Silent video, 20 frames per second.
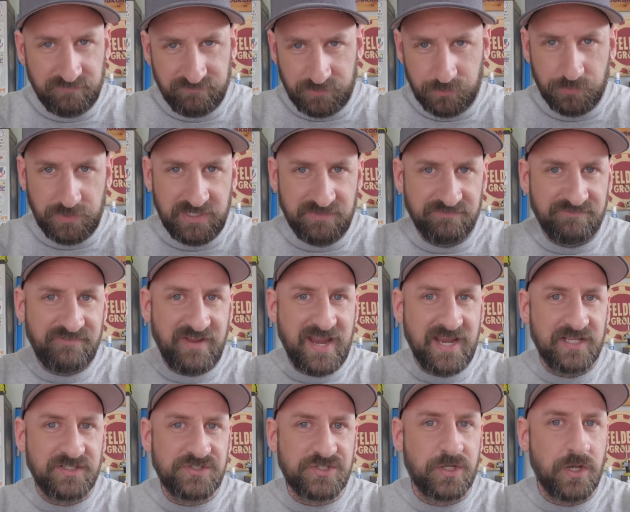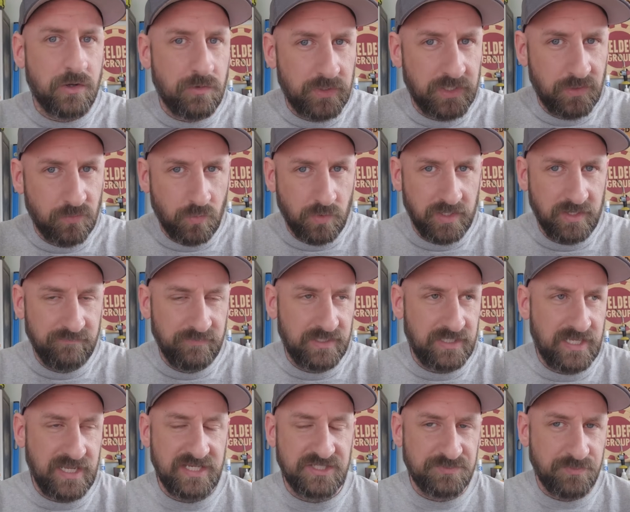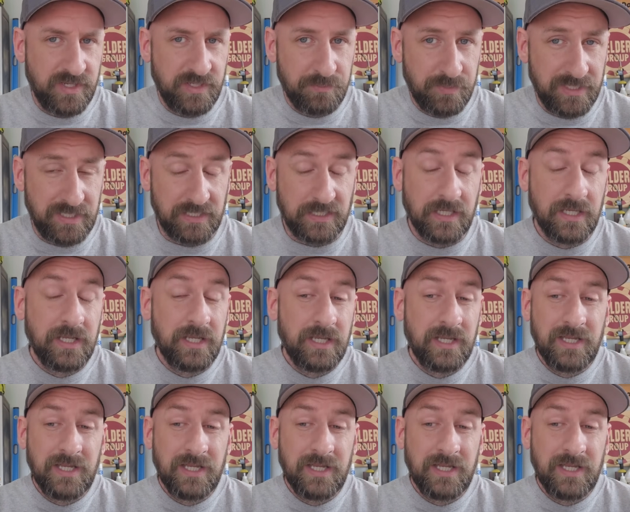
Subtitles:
If you need fans going, whatever the case may be.